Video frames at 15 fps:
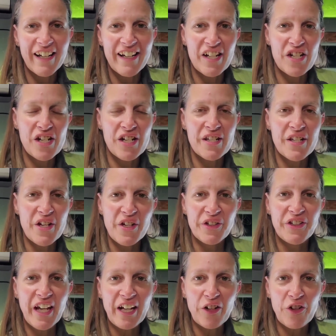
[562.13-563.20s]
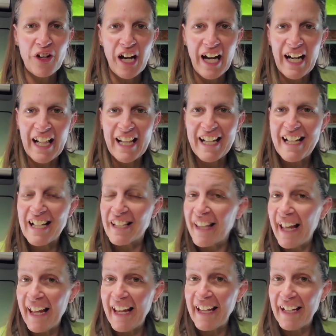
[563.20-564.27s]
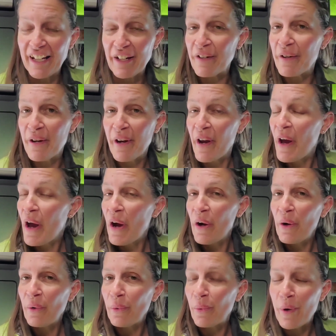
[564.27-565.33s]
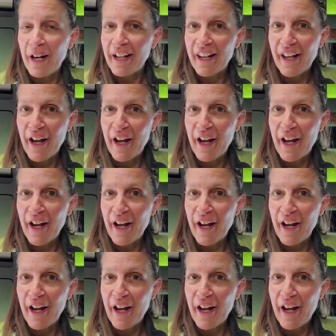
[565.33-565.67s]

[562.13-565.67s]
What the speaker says: She's all decorated and clean and ready to